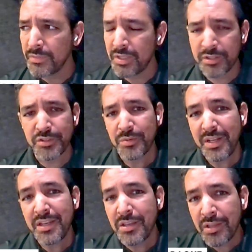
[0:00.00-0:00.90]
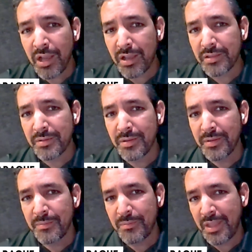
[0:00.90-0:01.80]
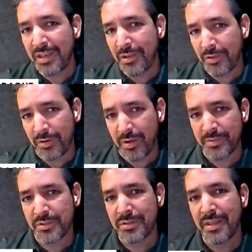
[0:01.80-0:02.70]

there's really not many other options.